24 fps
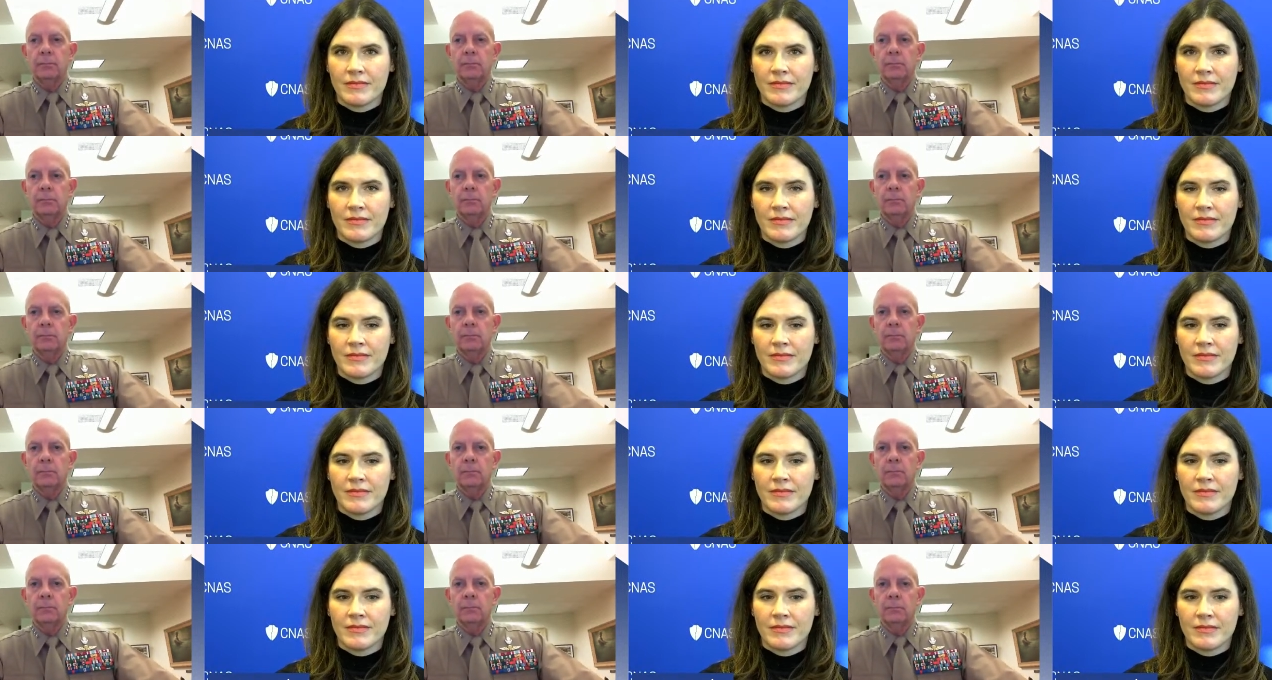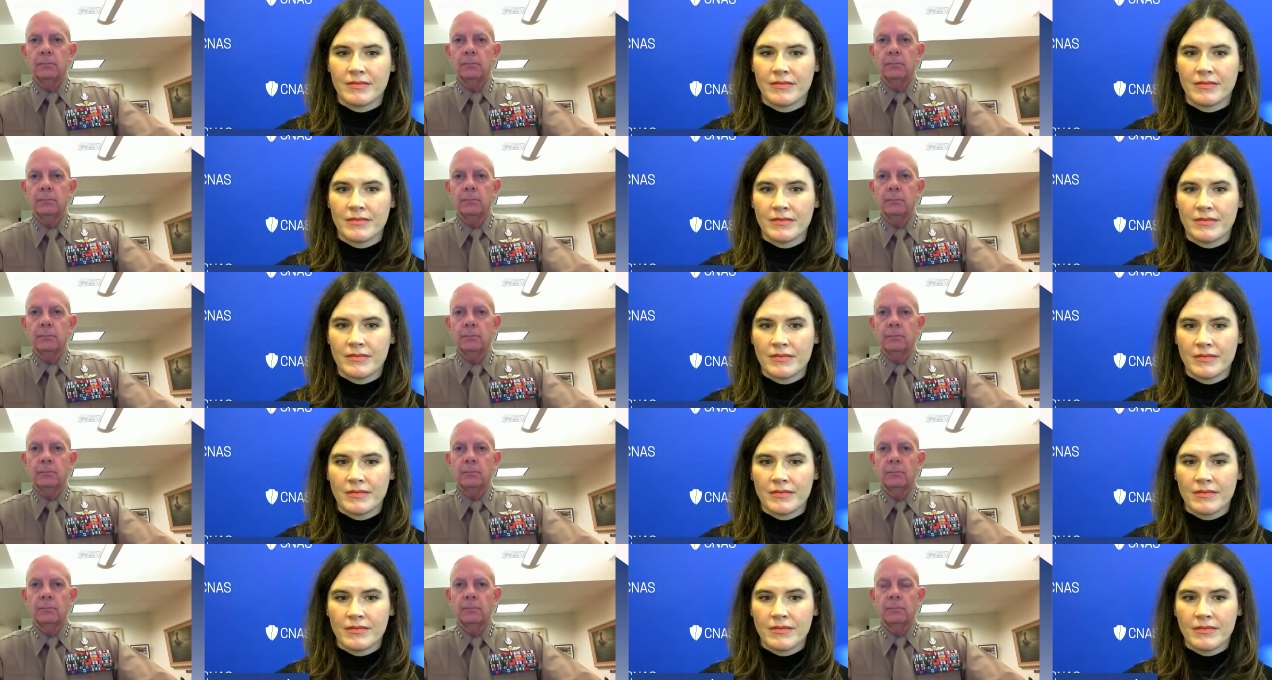
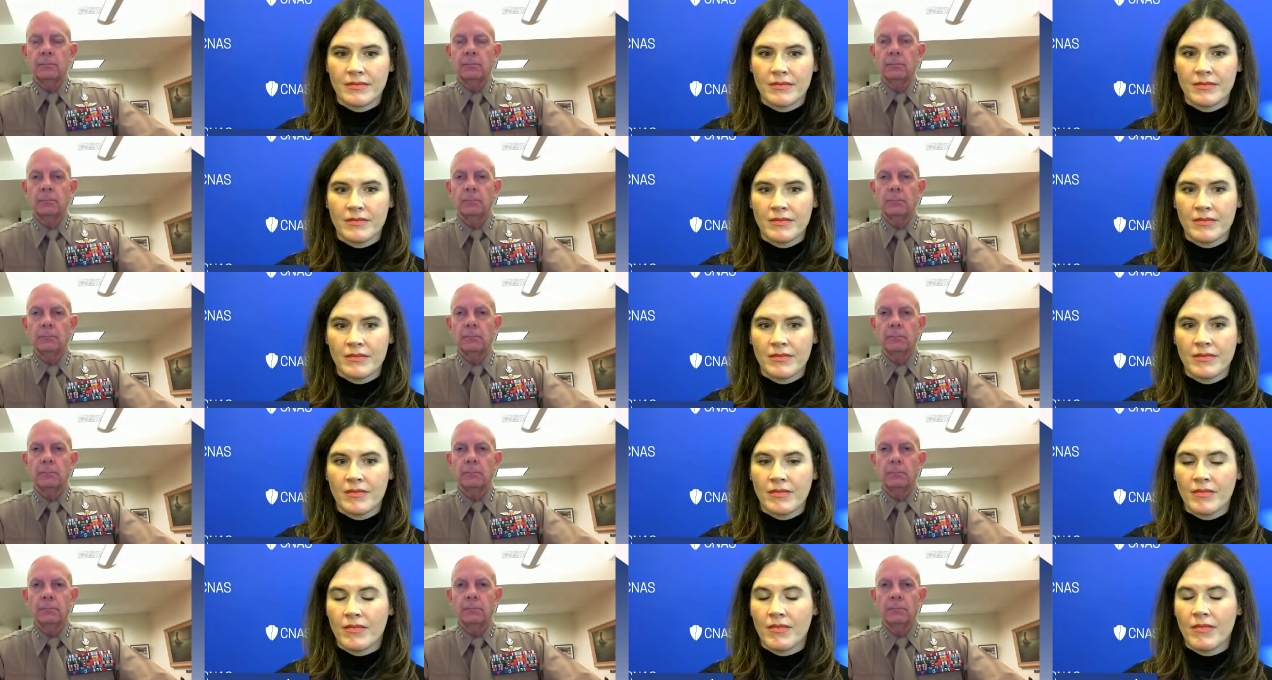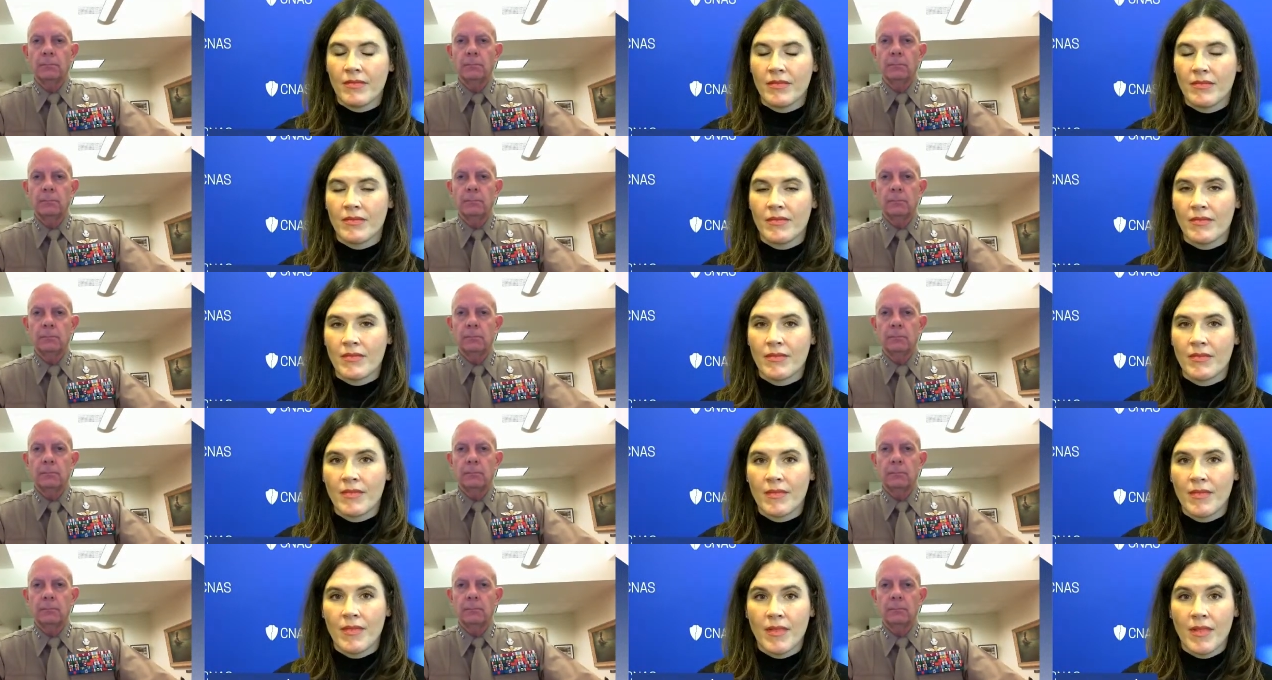
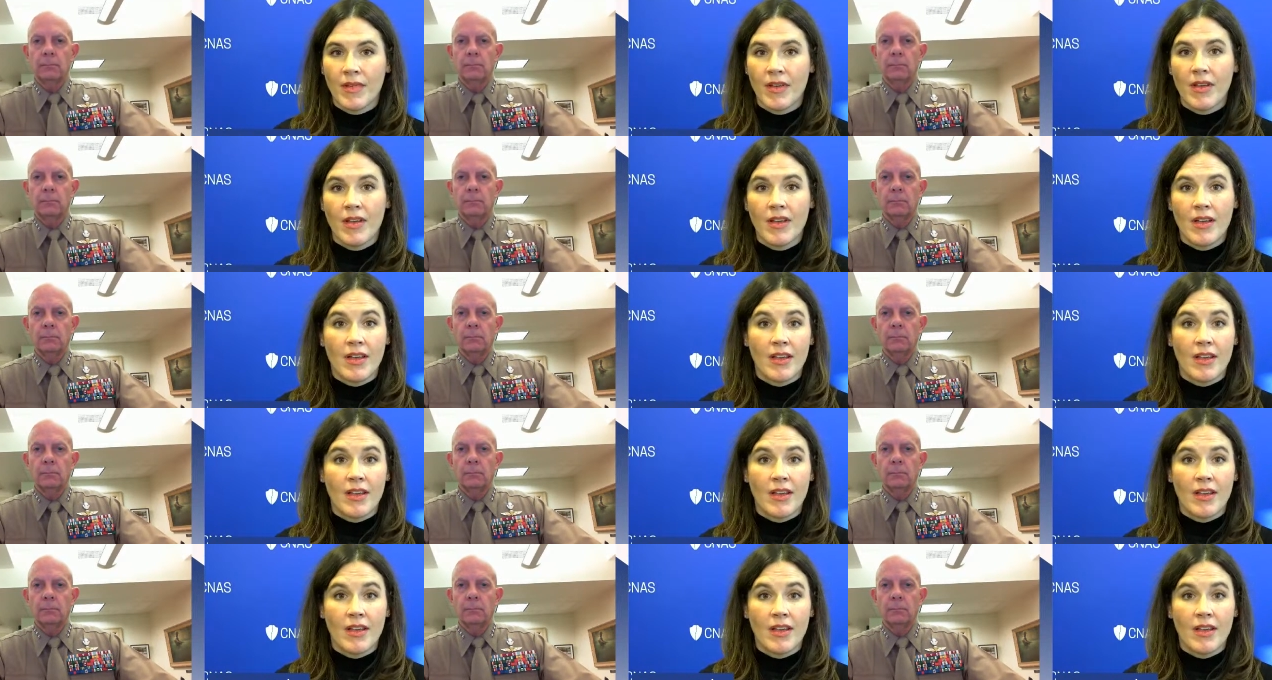[no speech]